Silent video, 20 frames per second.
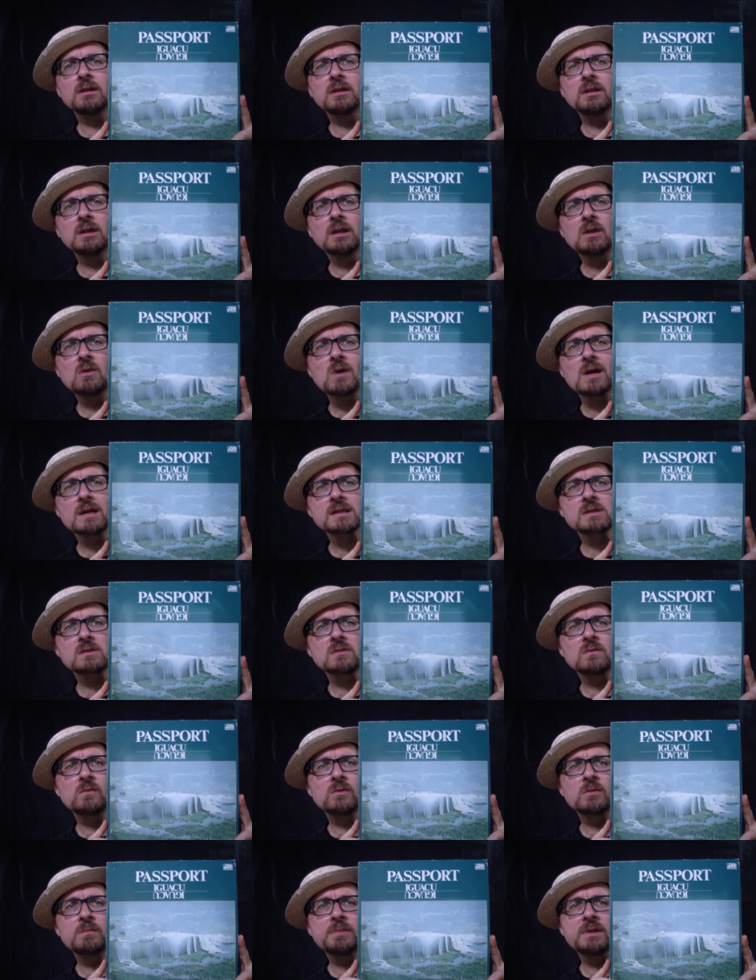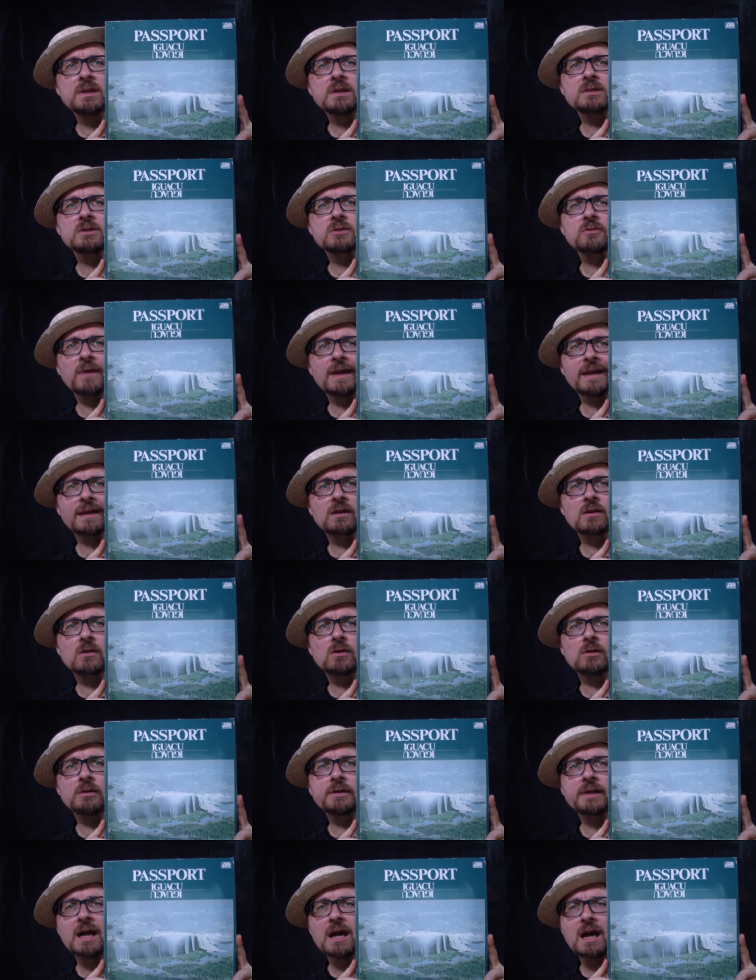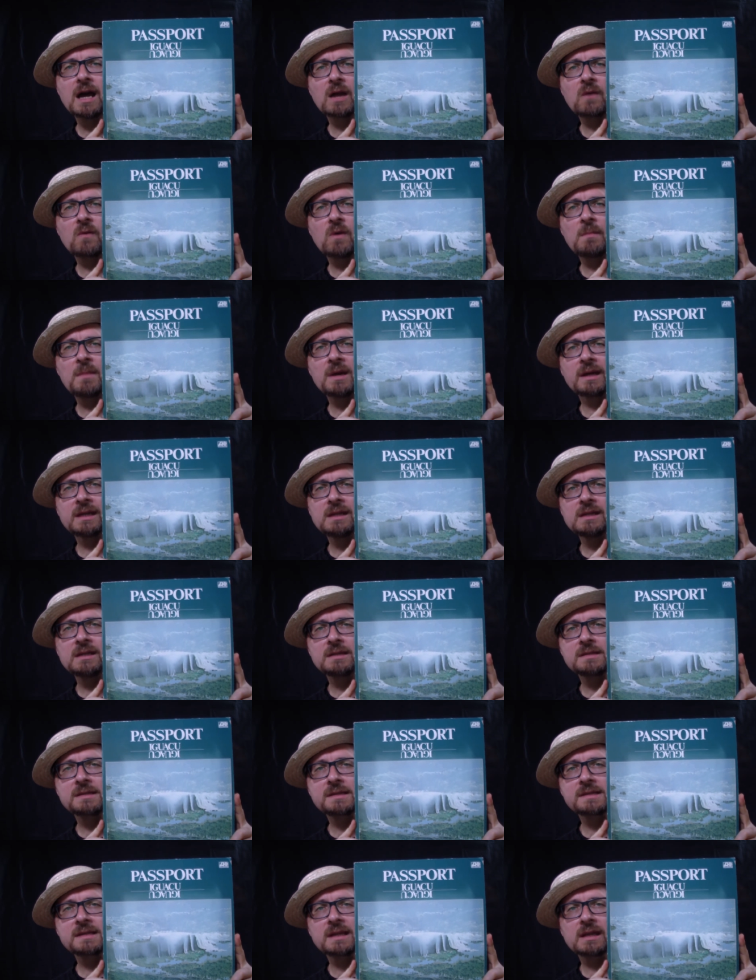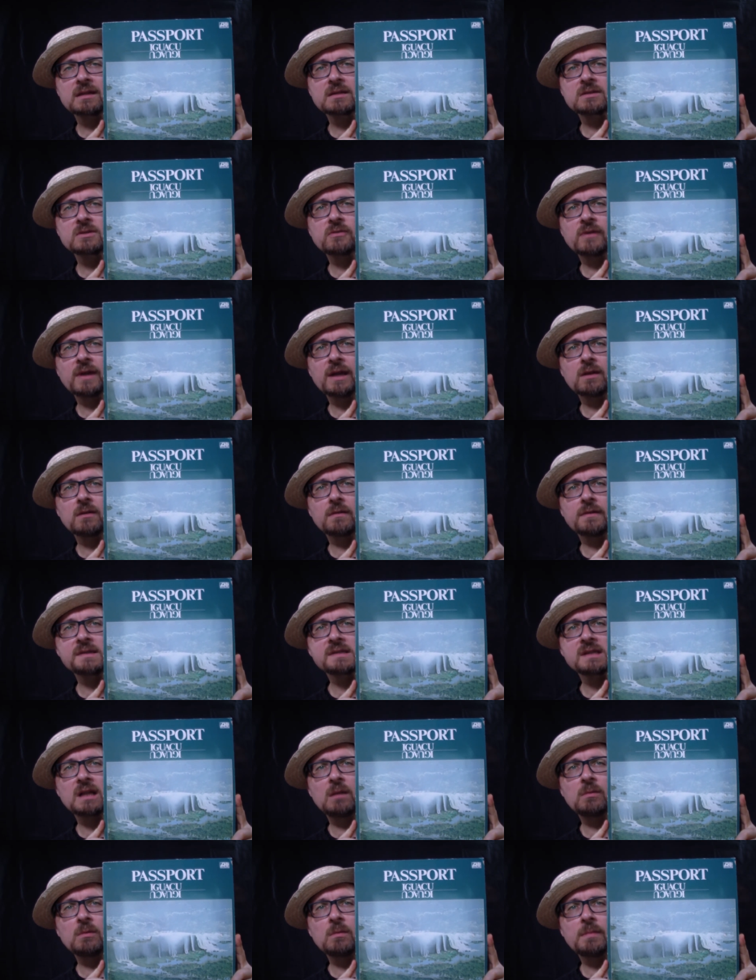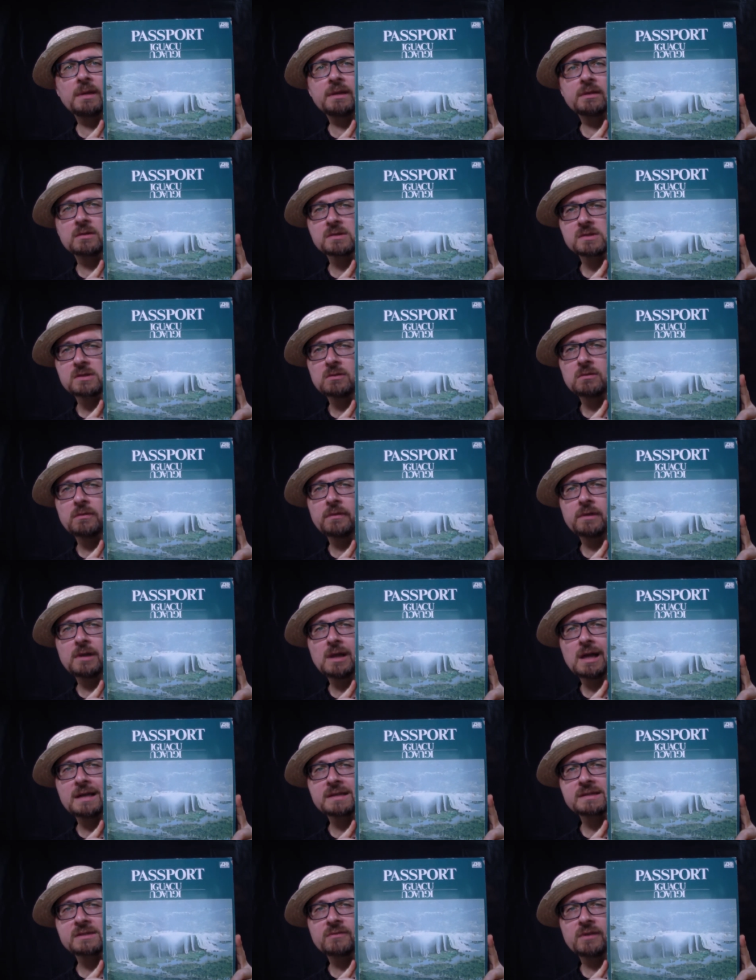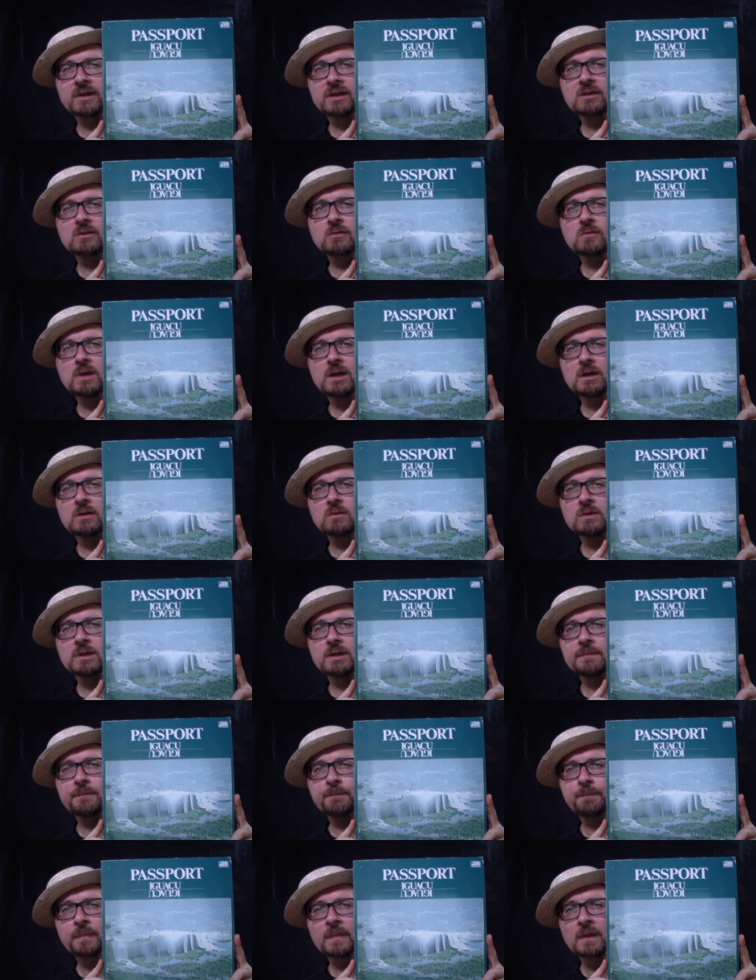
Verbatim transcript: Iguazu would be a track called Agua Marina. It's the second track on this album, but also the last track, Guna Guna.